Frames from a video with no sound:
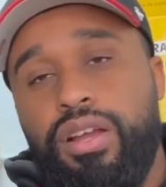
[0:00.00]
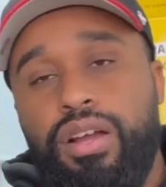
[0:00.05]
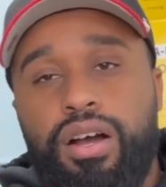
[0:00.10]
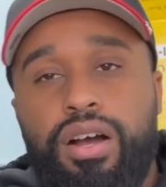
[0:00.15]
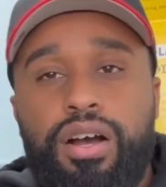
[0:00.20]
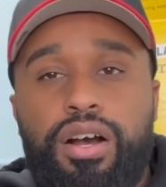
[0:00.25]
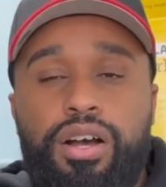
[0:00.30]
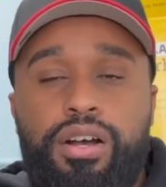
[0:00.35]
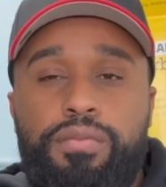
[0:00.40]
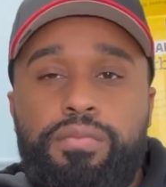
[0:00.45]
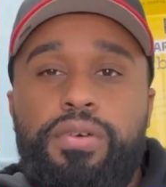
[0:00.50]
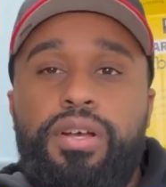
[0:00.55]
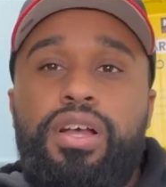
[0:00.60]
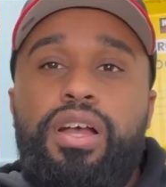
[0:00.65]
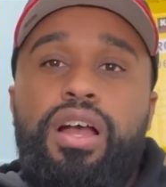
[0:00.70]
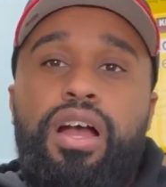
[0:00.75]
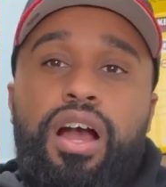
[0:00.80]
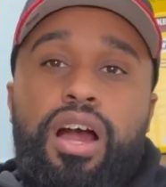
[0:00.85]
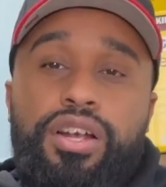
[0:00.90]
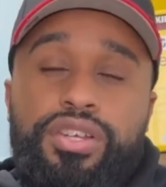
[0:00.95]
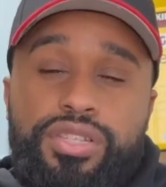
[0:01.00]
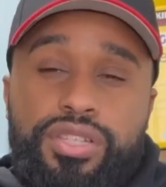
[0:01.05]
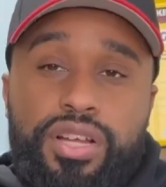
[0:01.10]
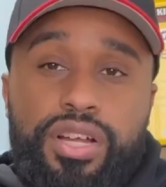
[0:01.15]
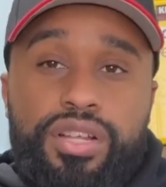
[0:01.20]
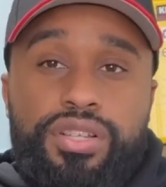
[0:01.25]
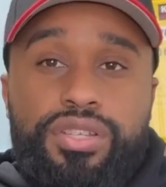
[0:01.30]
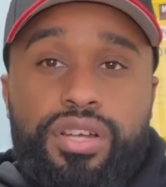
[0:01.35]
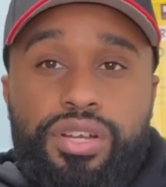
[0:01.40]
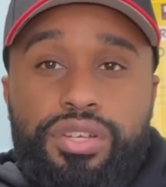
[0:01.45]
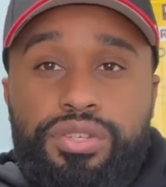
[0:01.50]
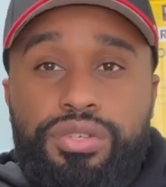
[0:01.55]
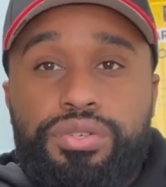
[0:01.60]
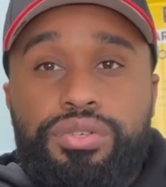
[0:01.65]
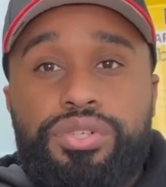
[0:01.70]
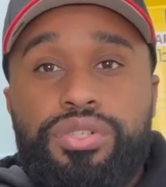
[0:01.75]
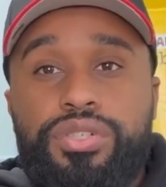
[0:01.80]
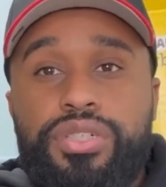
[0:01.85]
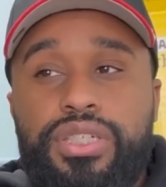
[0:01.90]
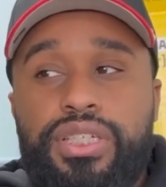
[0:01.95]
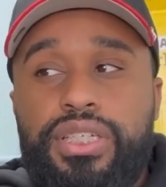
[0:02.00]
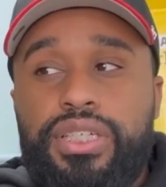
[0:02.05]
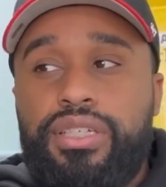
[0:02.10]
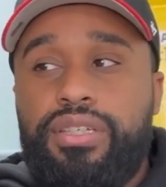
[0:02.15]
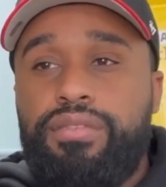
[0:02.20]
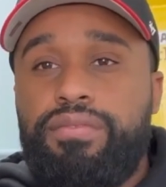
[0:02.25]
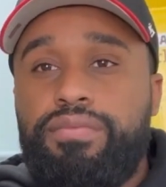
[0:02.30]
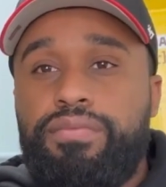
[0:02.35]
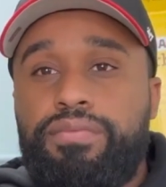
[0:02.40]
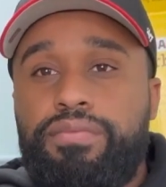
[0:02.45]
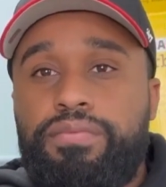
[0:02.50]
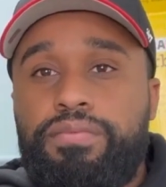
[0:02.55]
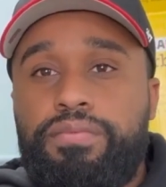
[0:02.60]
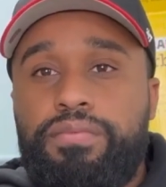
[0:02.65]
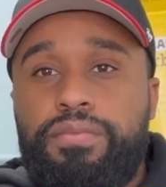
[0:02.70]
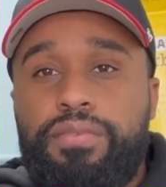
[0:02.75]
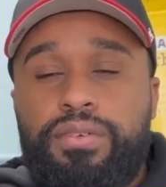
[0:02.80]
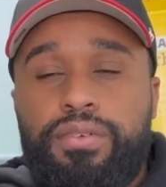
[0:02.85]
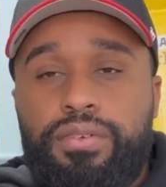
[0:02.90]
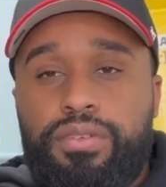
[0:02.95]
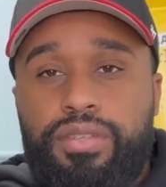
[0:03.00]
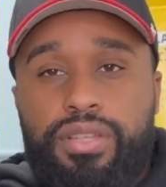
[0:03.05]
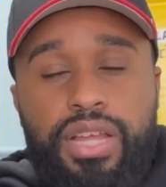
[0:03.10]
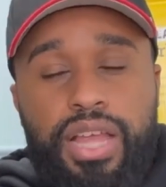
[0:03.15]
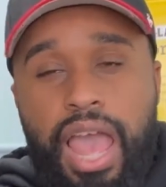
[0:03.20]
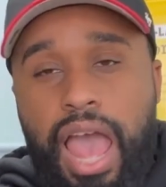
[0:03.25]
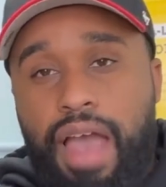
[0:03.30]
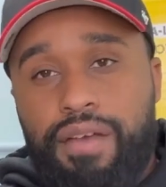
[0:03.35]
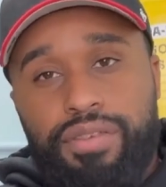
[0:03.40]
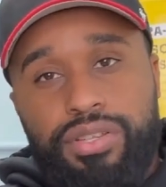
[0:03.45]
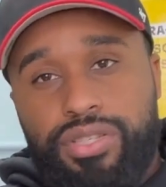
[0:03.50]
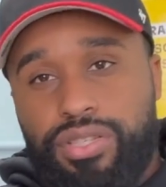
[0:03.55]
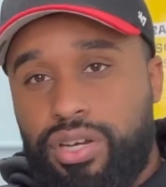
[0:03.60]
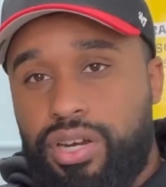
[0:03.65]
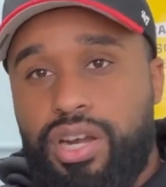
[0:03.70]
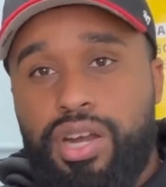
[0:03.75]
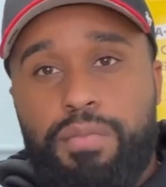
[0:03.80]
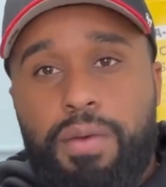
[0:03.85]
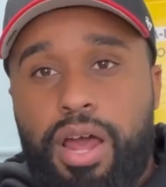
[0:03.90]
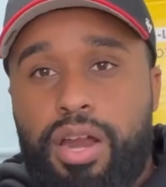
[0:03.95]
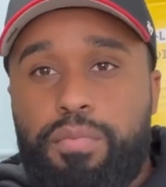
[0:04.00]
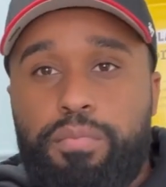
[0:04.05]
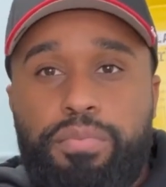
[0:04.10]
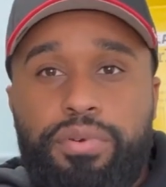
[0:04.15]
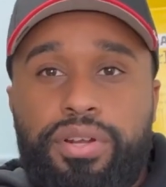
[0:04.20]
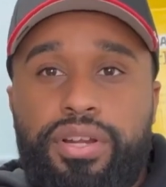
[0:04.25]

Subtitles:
Our studs are usually, they have a certain amount of